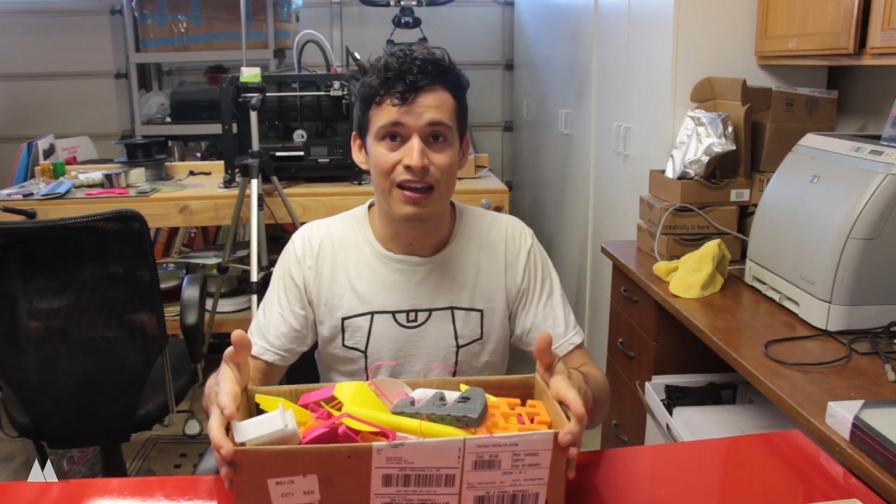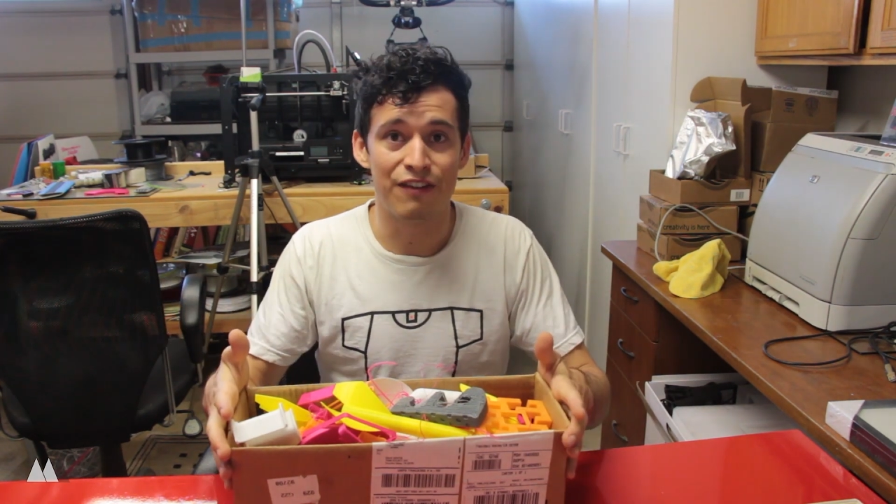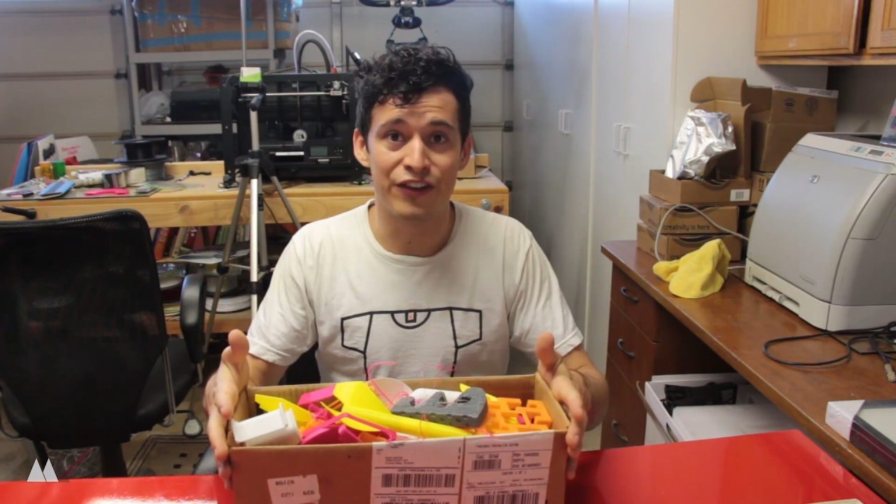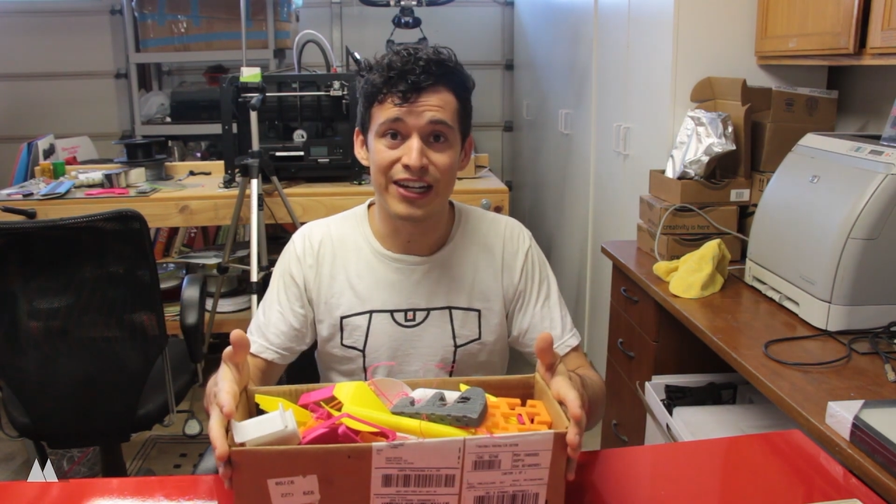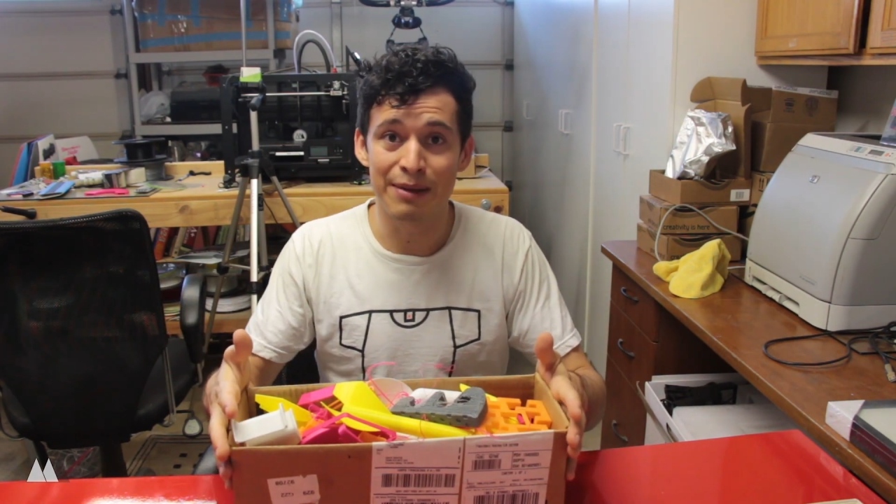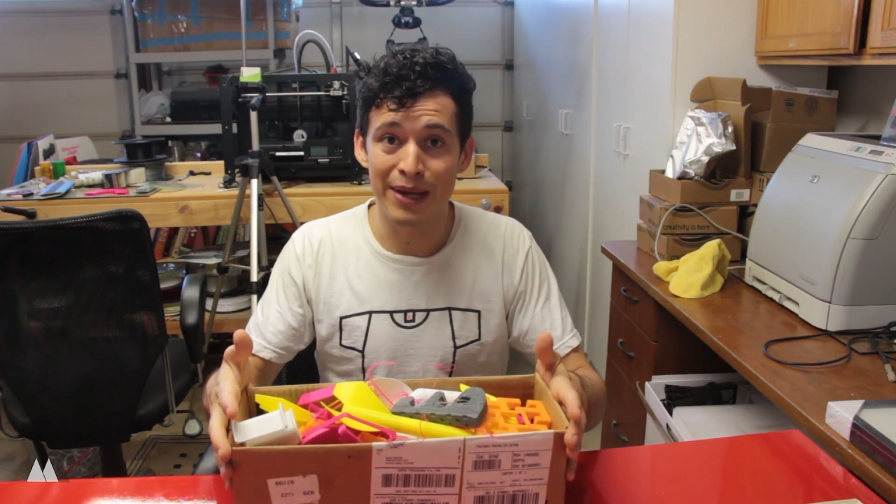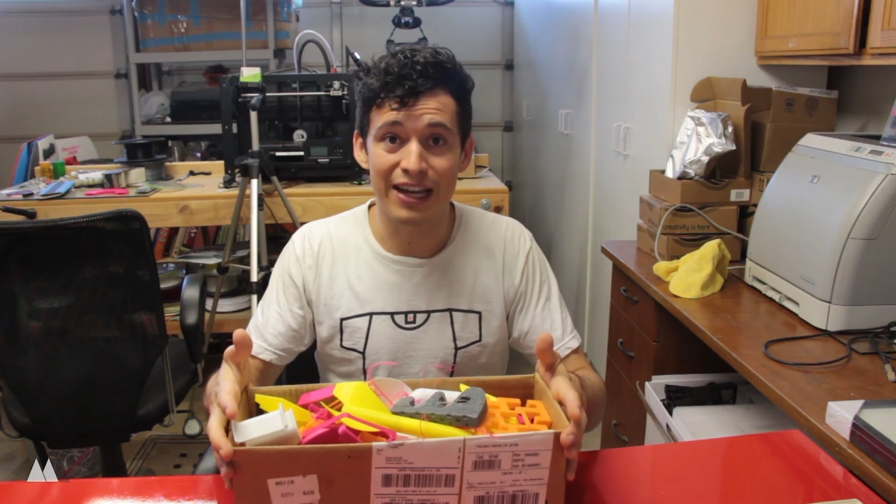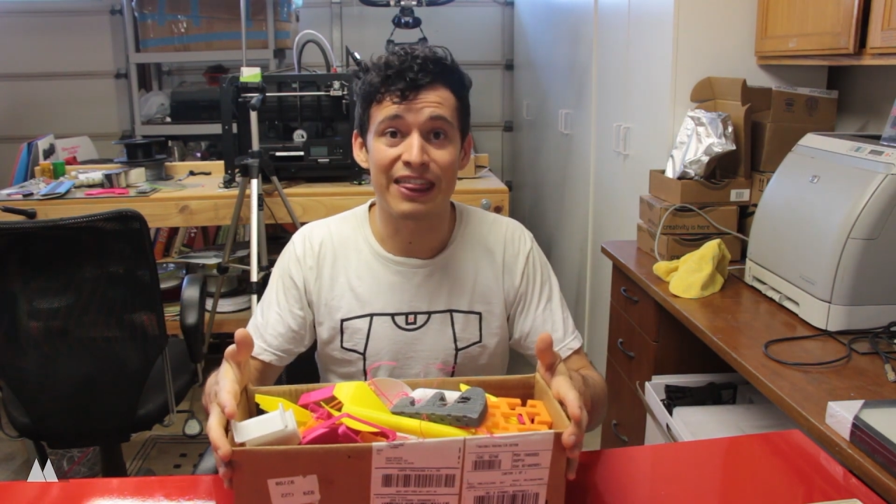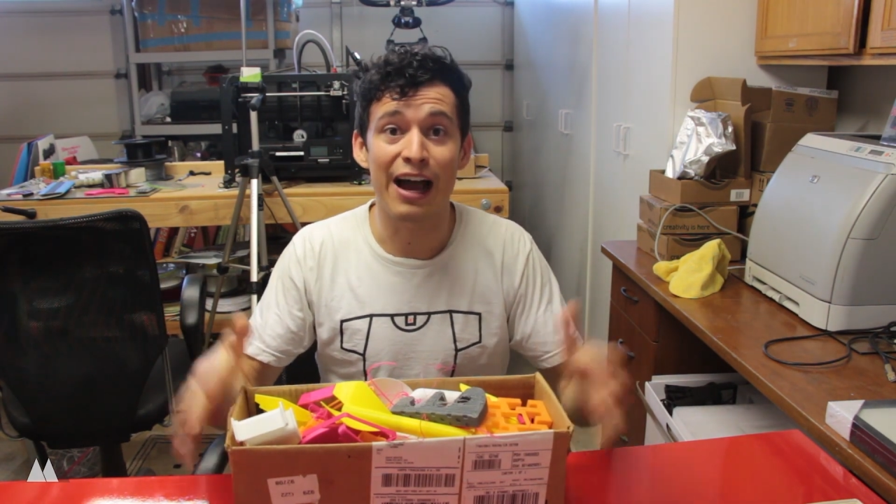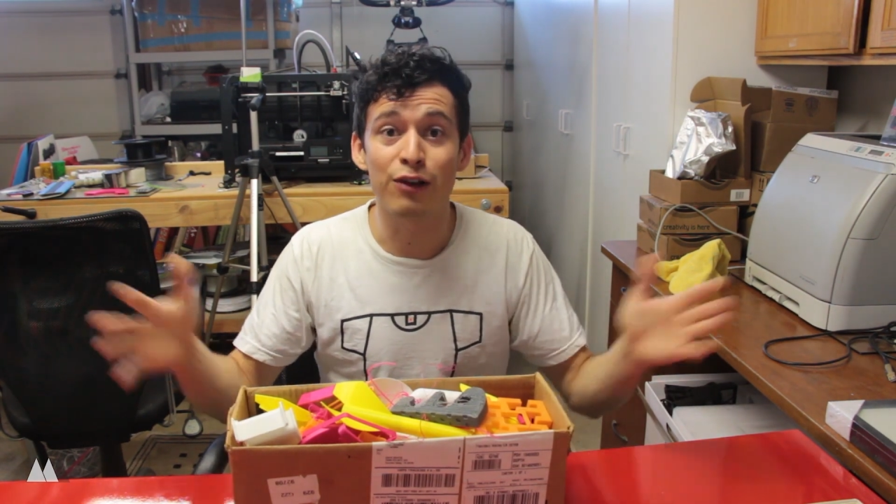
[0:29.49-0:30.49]
If you need to make
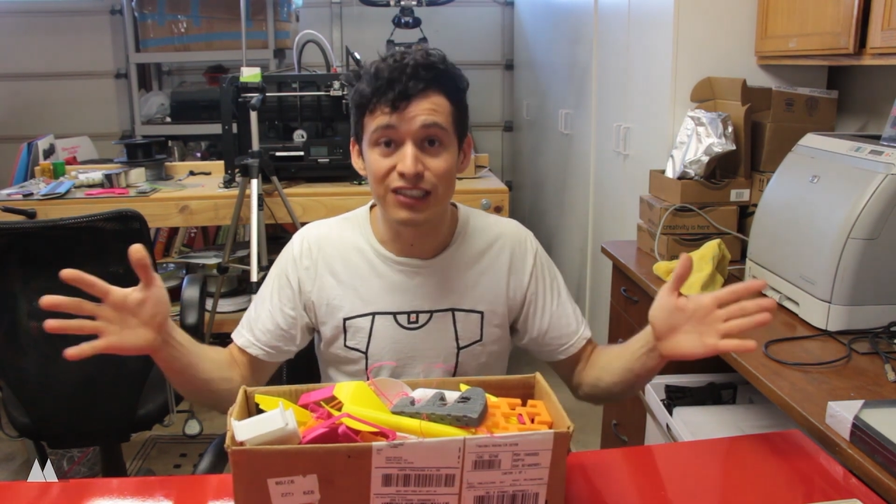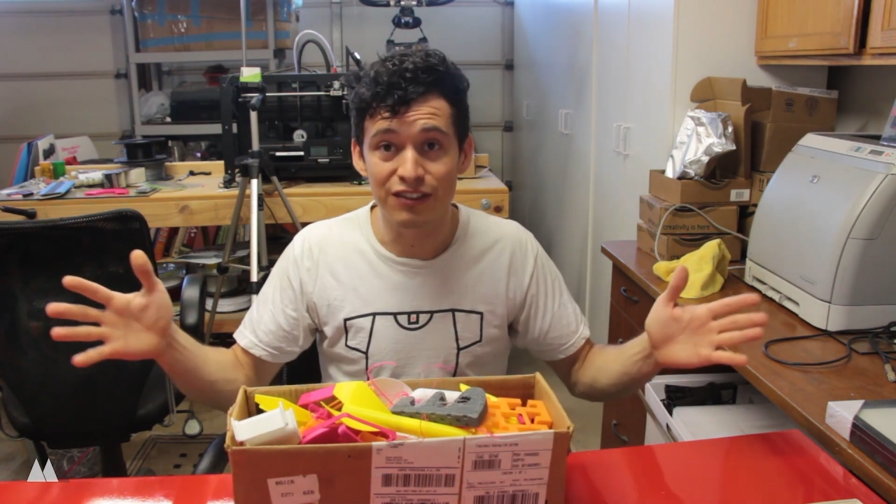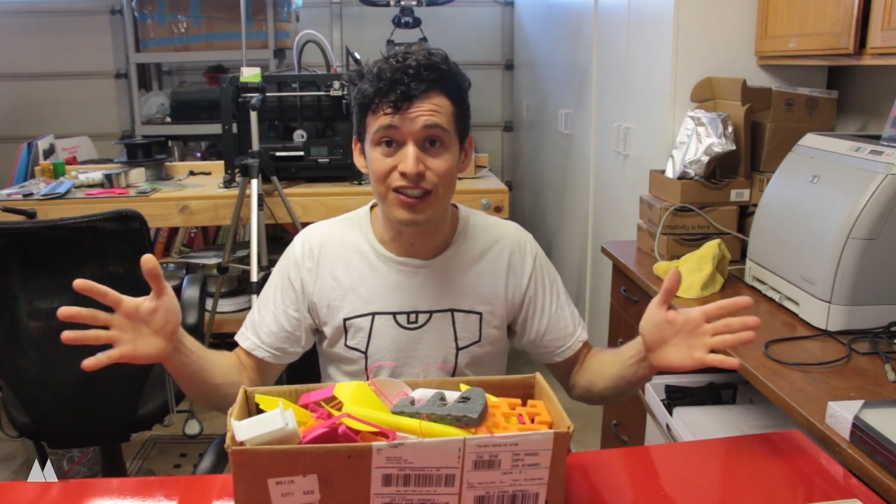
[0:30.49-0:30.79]
a thousand of